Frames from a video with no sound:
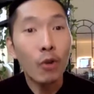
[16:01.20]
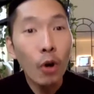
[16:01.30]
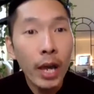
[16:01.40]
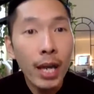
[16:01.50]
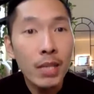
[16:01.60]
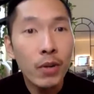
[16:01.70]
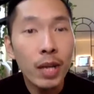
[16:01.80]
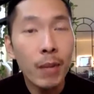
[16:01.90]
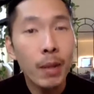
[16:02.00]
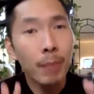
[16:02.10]
Roy has
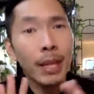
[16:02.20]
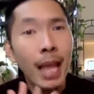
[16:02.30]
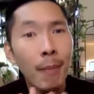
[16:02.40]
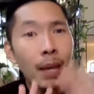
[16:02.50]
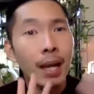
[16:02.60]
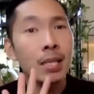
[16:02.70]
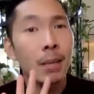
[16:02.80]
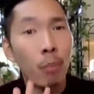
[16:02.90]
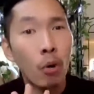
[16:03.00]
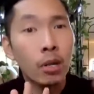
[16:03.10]
written about pandemic as a
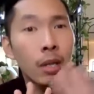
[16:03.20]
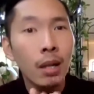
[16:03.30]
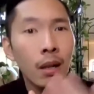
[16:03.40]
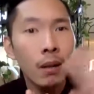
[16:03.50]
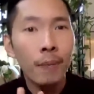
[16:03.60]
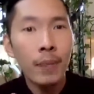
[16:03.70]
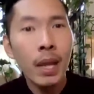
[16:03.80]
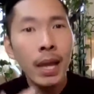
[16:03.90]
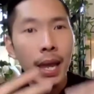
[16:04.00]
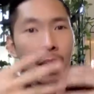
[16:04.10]
portal.
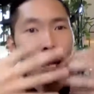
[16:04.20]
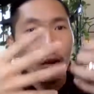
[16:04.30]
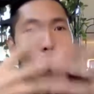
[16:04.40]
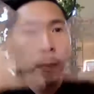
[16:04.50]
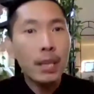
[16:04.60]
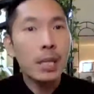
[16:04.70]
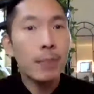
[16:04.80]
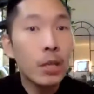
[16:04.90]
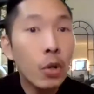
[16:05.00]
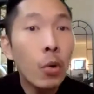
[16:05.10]
It opens up
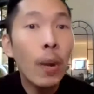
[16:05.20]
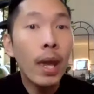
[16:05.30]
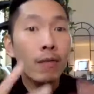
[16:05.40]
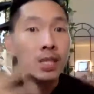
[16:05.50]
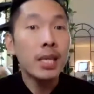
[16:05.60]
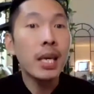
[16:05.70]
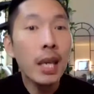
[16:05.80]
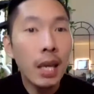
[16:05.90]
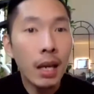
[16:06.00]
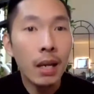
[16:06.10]
a new way of
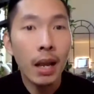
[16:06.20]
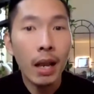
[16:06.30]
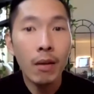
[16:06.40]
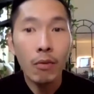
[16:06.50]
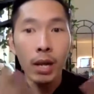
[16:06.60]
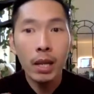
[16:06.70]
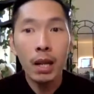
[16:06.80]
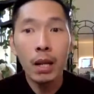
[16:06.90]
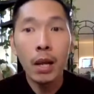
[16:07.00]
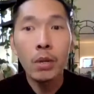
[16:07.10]
seeing, right?
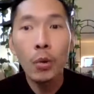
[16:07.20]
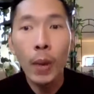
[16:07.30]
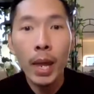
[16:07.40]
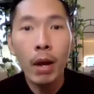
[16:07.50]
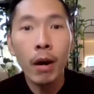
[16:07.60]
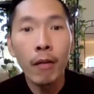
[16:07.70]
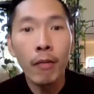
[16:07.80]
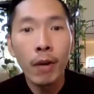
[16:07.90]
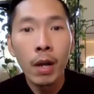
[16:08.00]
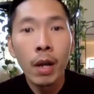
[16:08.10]
A new way of
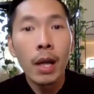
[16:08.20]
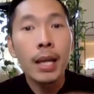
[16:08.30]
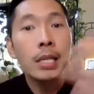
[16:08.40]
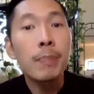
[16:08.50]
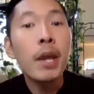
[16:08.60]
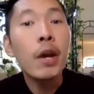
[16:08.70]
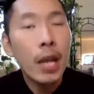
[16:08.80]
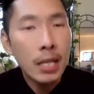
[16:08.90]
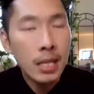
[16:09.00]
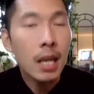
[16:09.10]

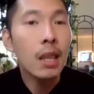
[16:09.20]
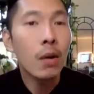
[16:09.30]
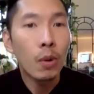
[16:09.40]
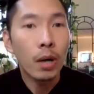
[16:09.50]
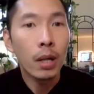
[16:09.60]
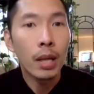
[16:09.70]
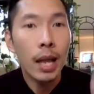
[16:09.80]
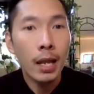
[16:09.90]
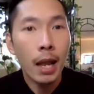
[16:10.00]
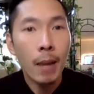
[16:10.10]
experiencing the world.
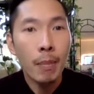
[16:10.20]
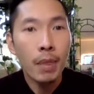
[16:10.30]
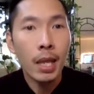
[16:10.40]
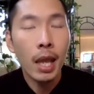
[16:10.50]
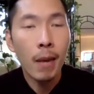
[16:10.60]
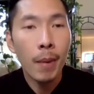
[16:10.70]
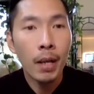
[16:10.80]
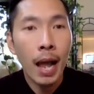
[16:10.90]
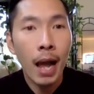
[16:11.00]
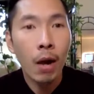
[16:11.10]
And I'm thinking about
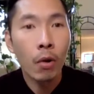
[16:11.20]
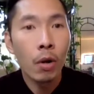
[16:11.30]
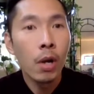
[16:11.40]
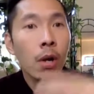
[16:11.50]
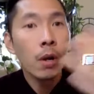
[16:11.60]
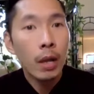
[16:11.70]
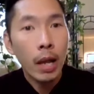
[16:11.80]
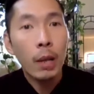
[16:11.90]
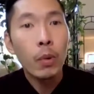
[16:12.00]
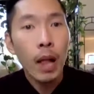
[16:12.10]
how
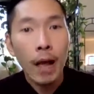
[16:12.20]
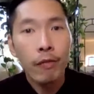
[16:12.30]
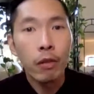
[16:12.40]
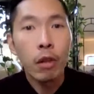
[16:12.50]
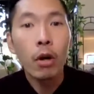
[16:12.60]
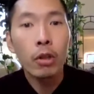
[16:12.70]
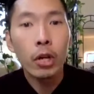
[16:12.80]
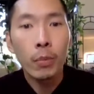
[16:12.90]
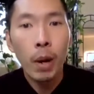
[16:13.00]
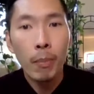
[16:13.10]
it will have
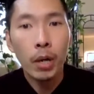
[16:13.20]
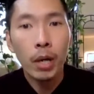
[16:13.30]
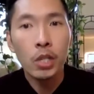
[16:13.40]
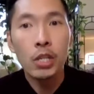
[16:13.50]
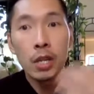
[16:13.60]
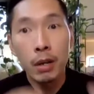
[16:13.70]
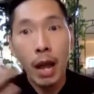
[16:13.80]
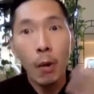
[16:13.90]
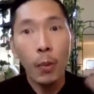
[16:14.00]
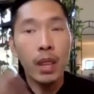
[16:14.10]
long-term repercussions on
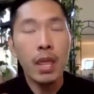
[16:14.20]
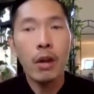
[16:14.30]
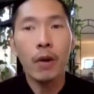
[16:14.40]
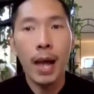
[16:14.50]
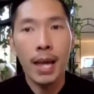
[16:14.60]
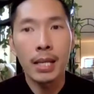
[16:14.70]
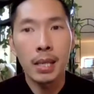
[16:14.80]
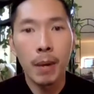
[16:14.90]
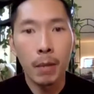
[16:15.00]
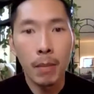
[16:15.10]
how we theorize
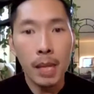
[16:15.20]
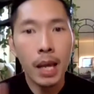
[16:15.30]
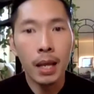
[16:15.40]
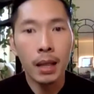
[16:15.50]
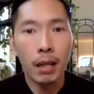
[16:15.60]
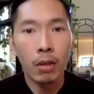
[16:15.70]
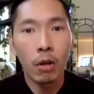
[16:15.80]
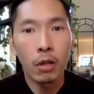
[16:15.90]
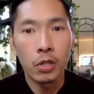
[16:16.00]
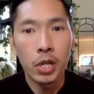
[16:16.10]
about media and
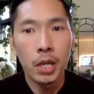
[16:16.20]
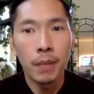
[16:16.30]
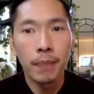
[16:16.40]
technology.